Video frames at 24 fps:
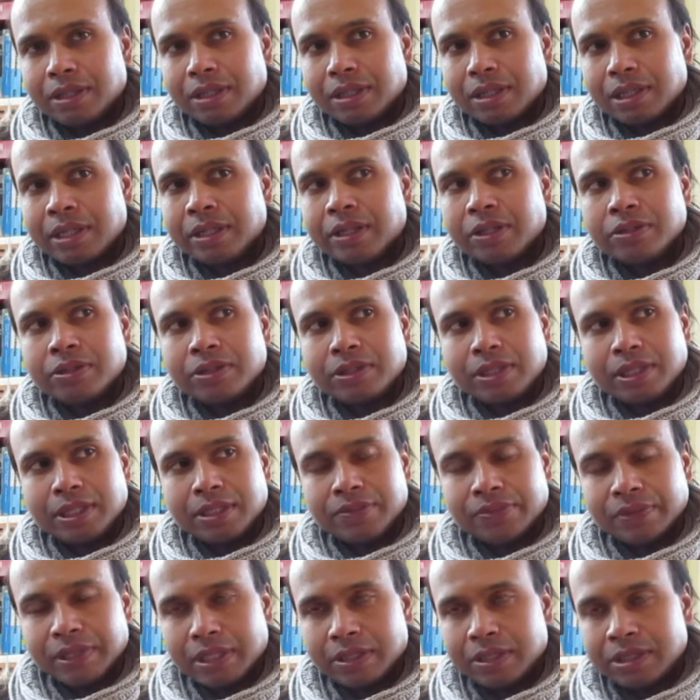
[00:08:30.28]
I go to
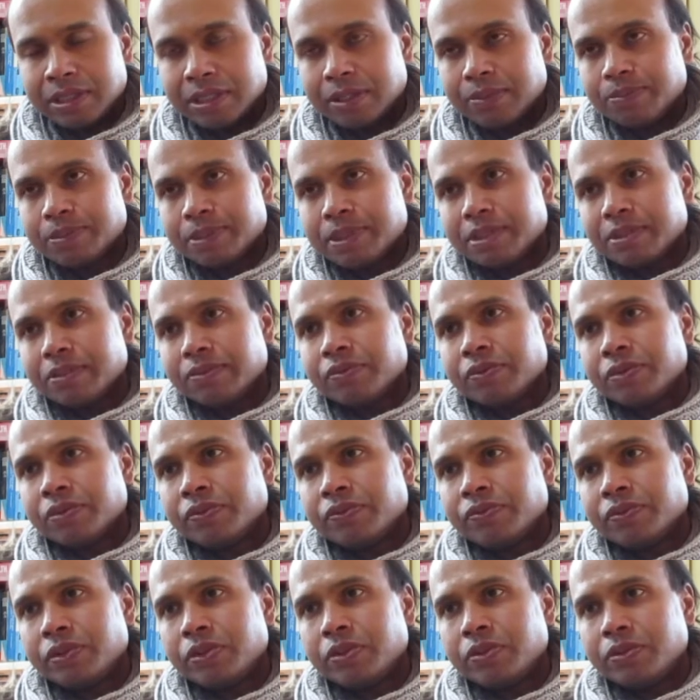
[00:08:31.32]
these fellowships for
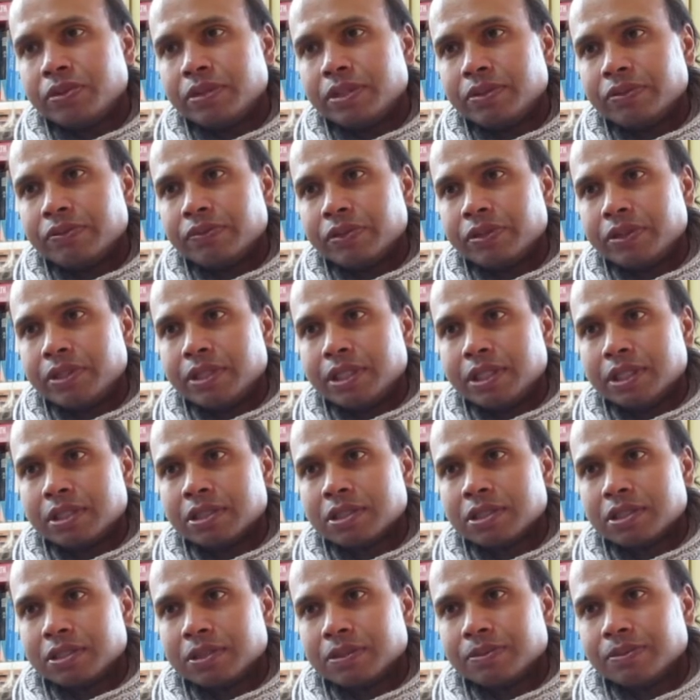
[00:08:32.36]
food, food
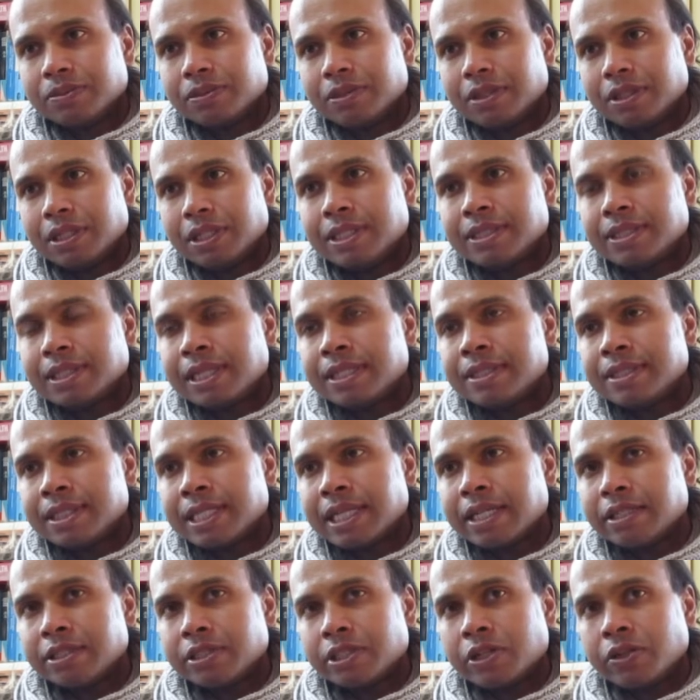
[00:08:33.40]
addiction. Let's, let's
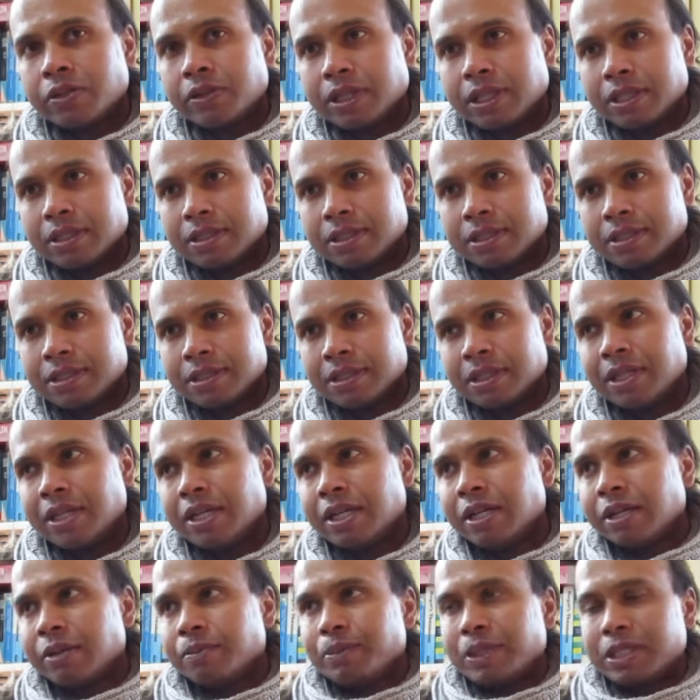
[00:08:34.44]
take donuts.
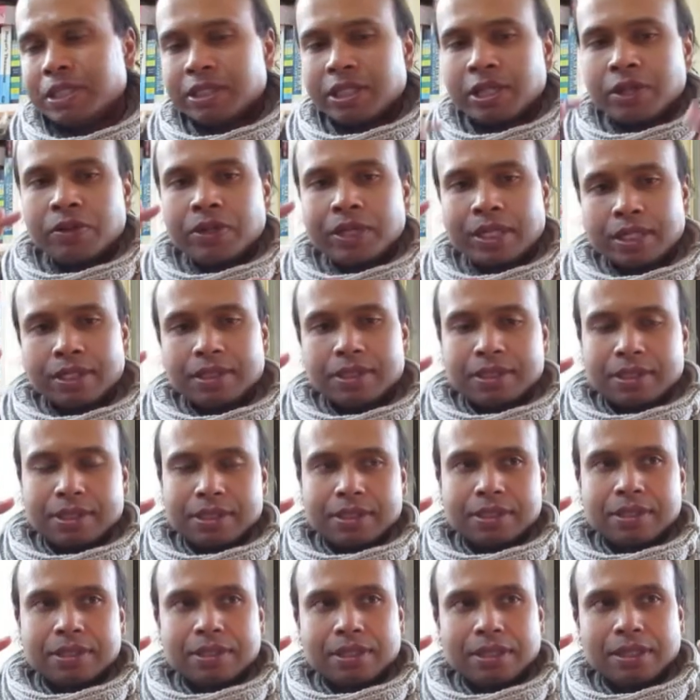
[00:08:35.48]
But
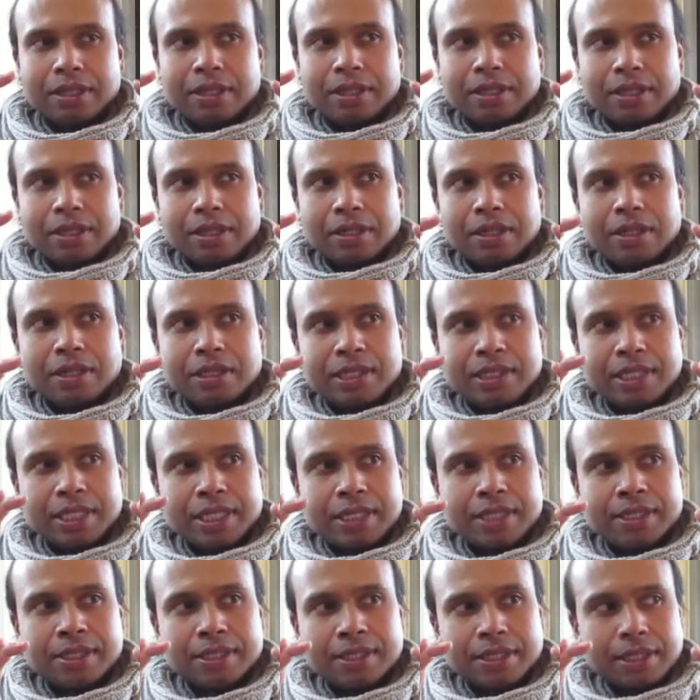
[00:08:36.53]
donuts are
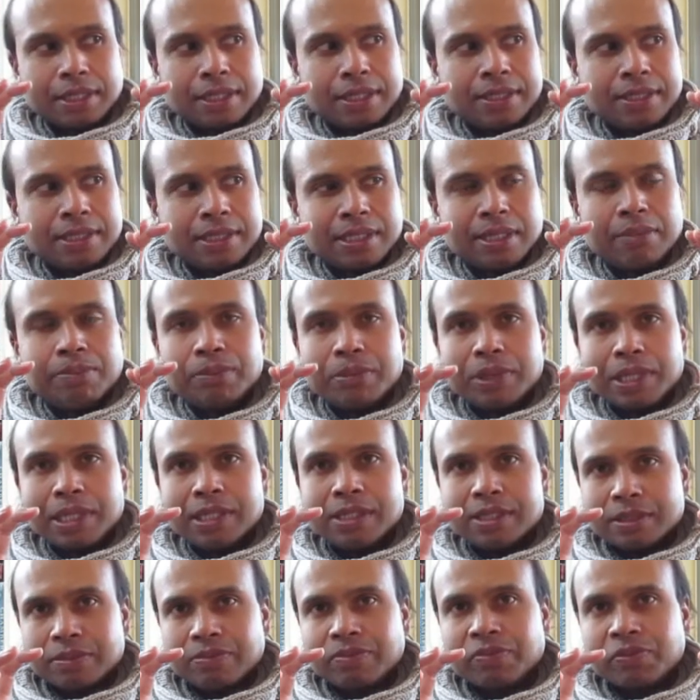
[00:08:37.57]
just a
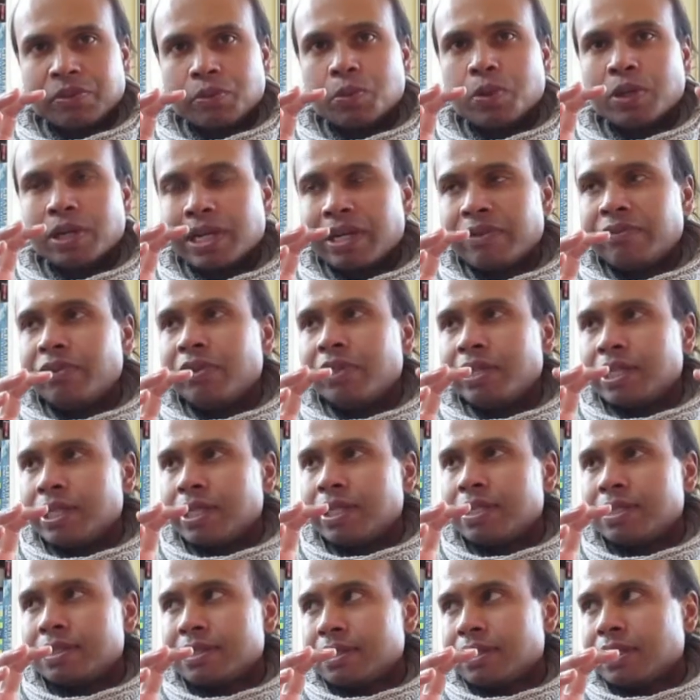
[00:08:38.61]
symbolism for whatever it
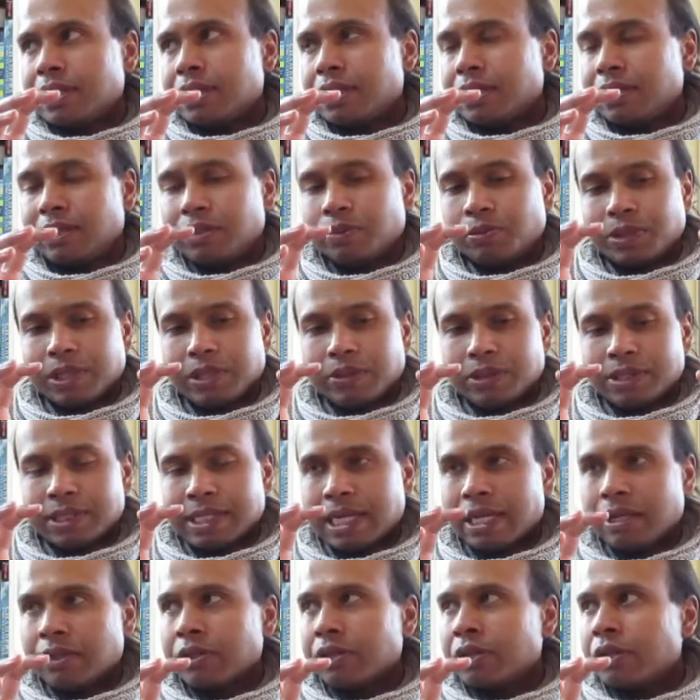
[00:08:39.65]
is that, you know, whether it's
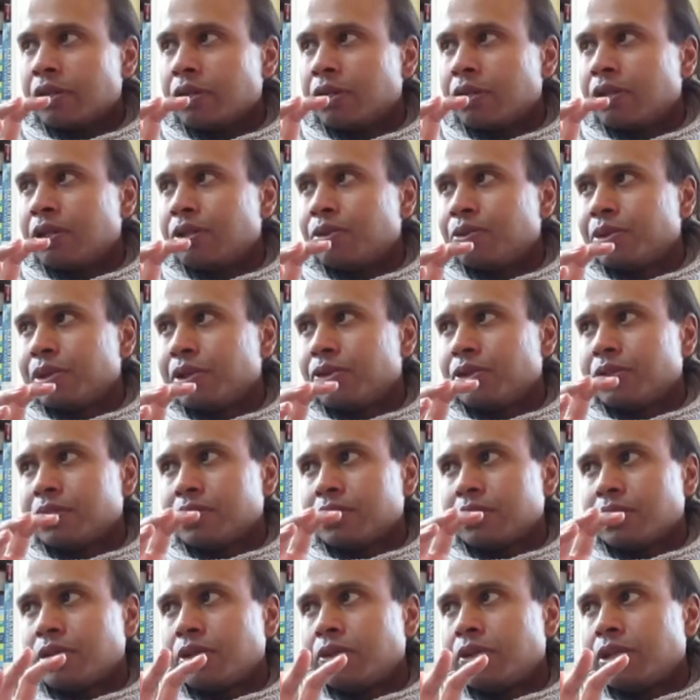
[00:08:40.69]
alcohol, whether it's
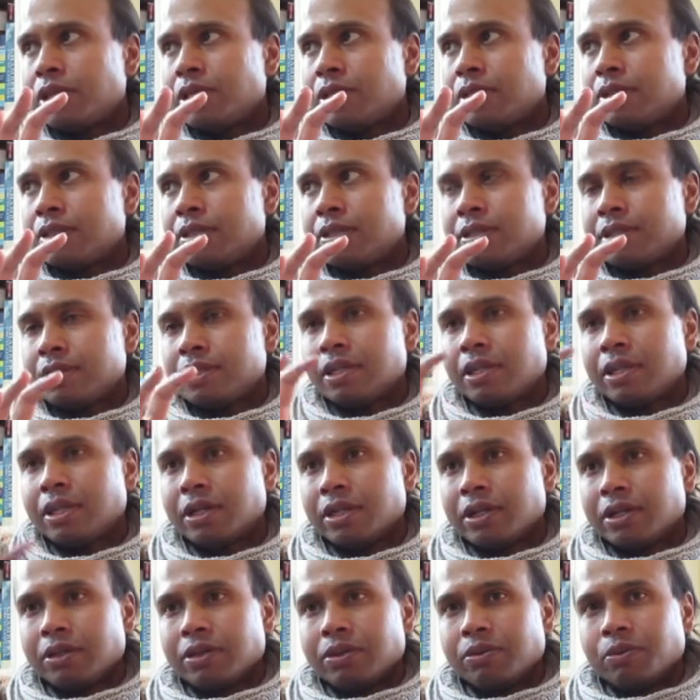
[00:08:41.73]
donuts,
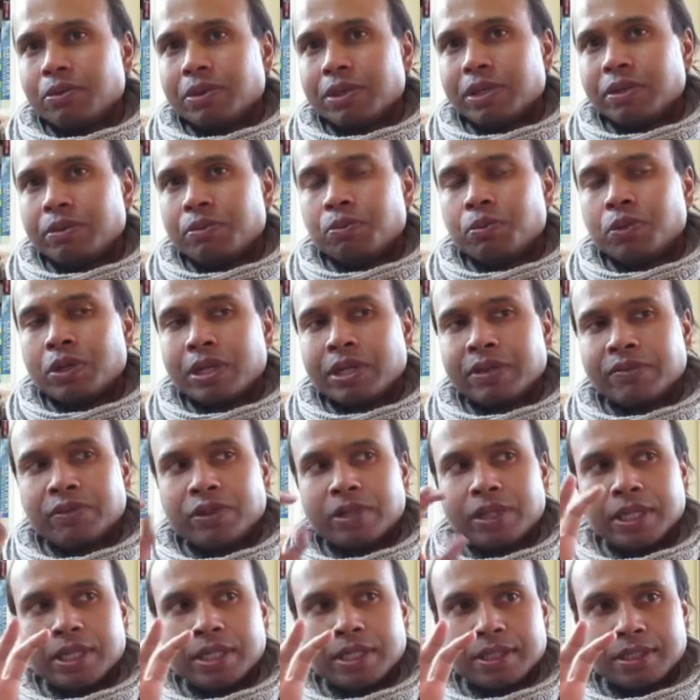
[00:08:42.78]
whether
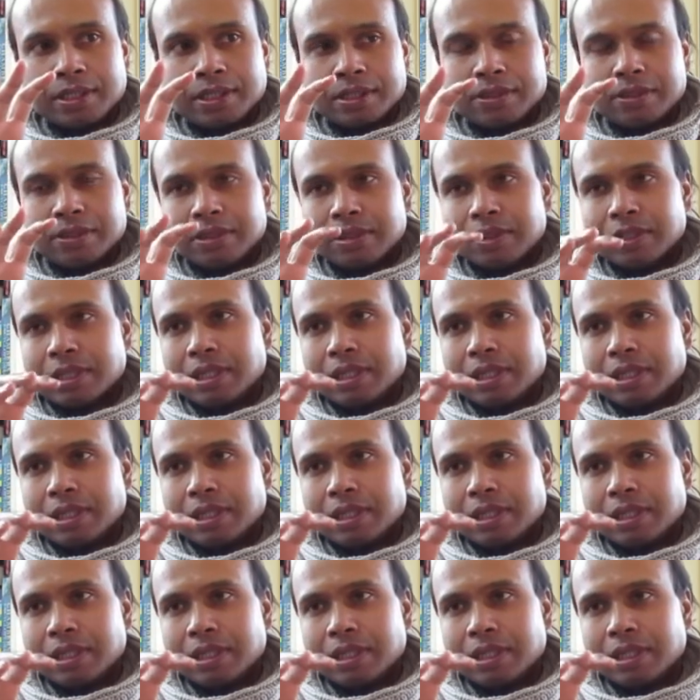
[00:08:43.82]
whatever it is,